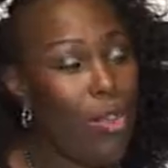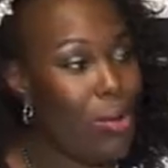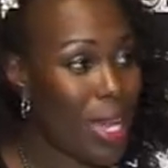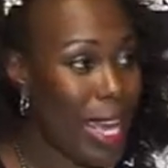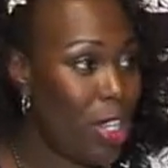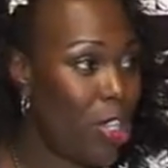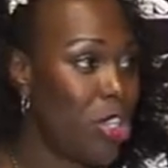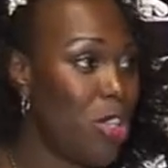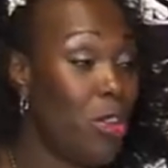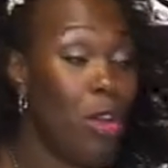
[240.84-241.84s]
of
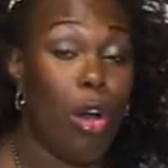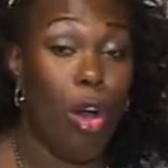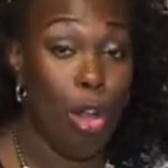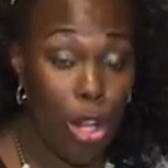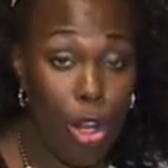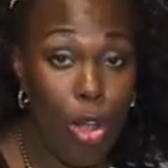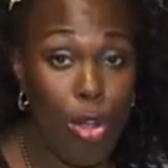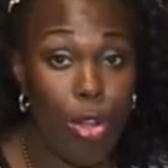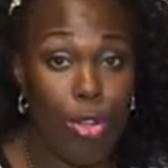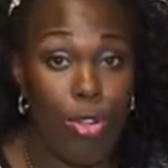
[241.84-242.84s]
obligations on a
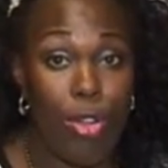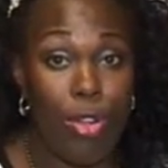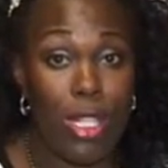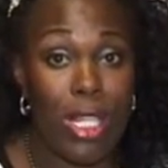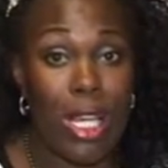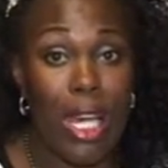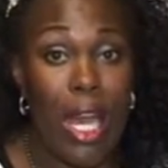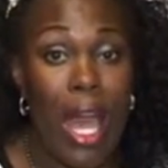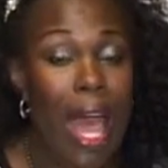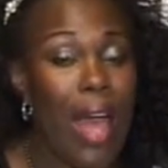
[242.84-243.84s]
local authority,
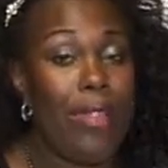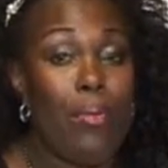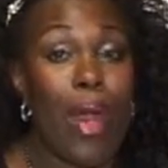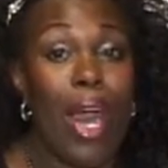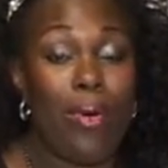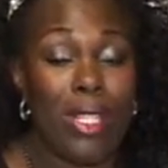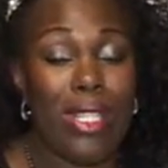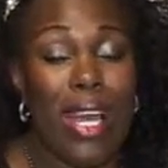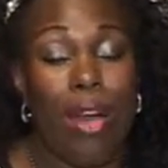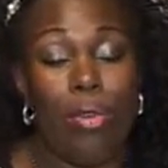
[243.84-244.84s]
and the powers
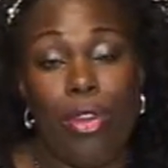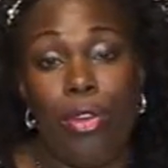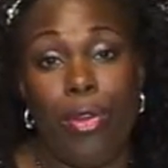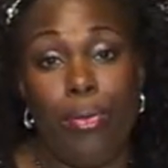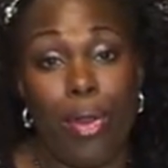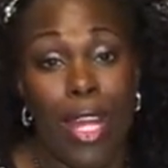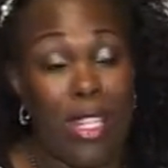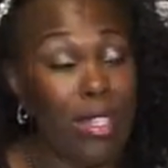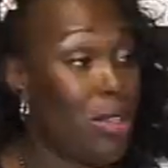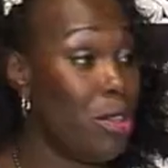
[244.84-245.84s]
now that are in
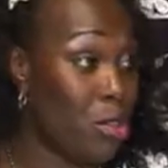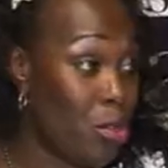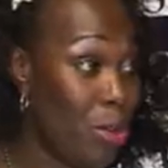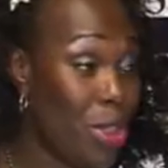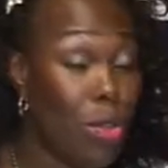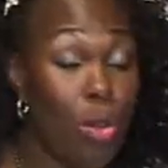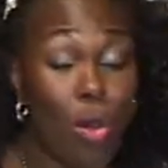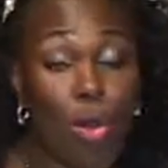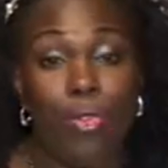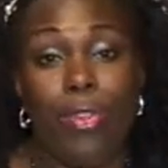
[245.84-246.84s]
place with the
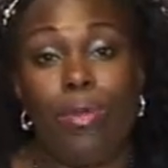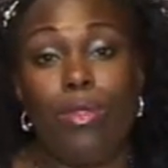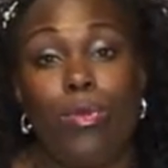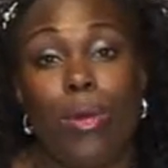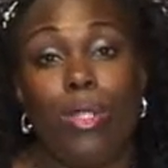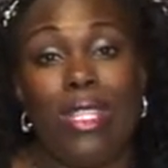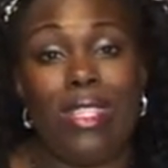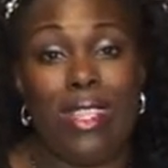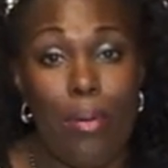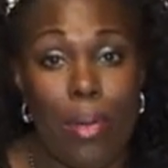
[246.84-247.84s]
law for them to be able to
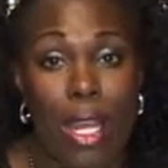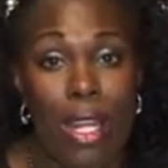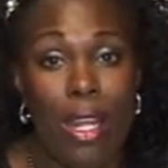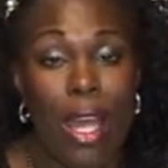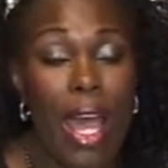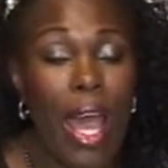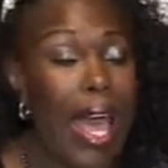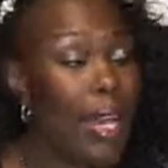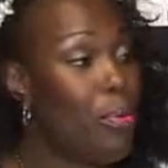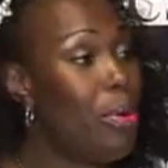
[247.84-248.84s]
step in
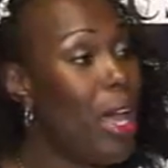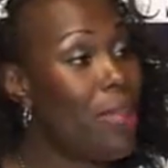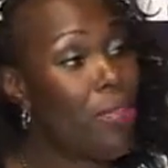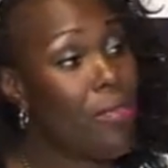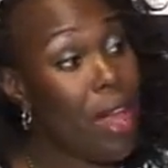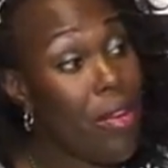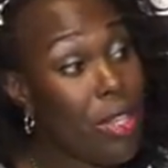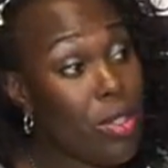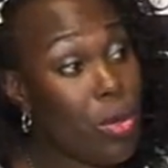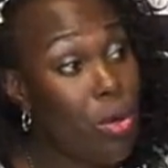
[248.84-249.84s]
and apply for
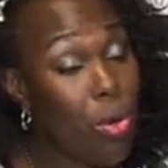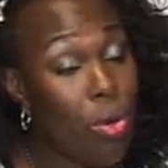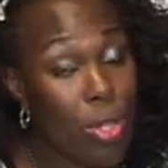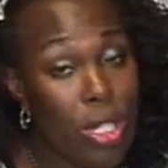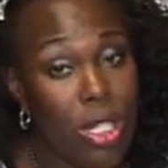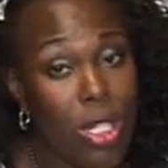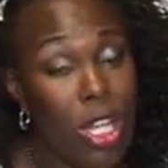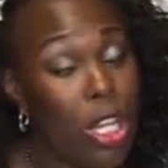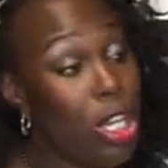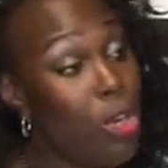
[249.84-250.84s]
various court orders
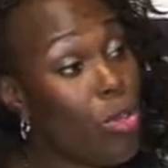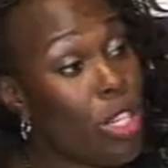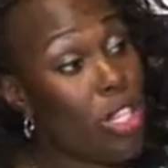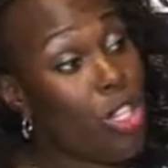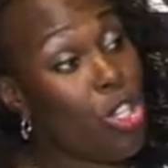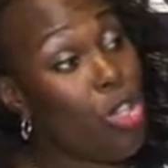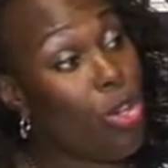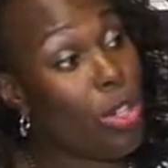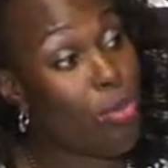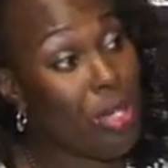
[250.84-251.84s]
in order to
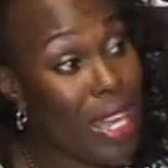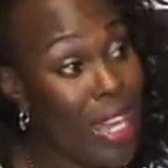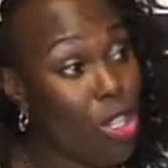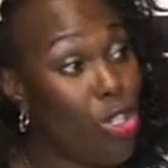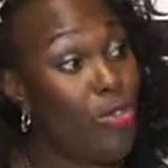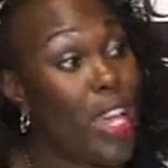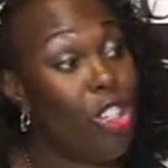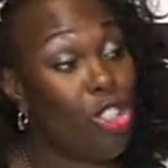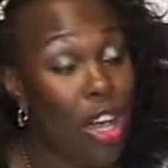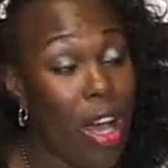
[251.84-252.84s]
secure the protection of
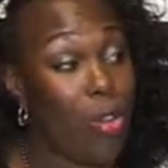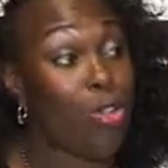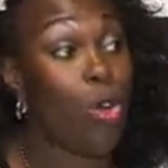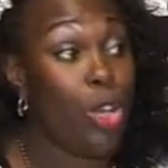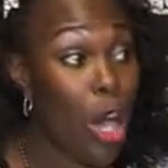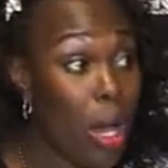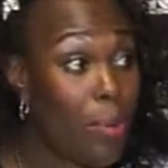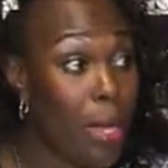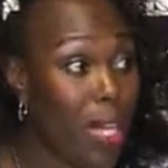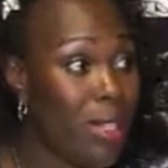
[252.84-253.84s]
that child or young
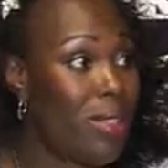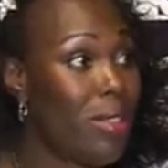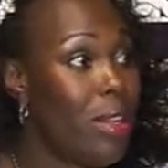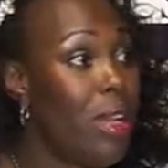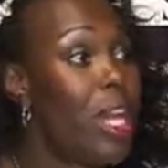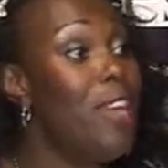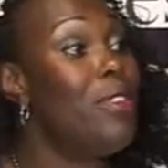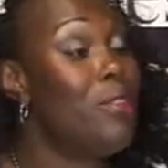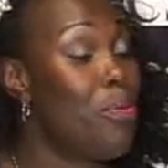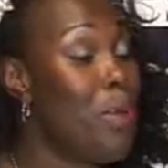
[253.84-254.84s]
person.
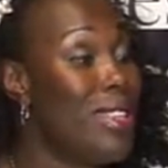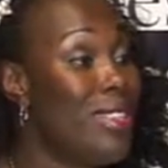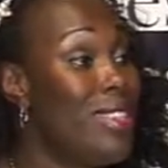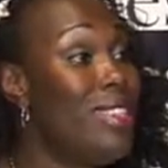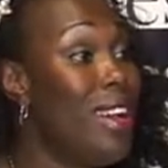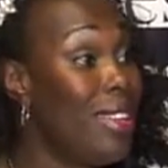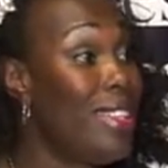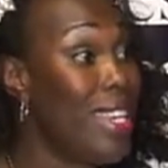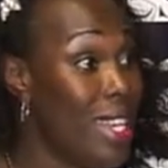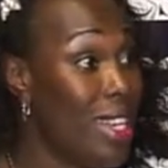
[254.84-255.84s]
Even if the person's a young
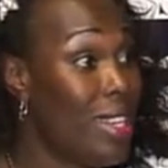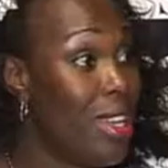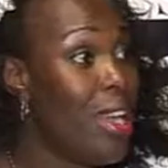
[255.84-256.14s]
teen,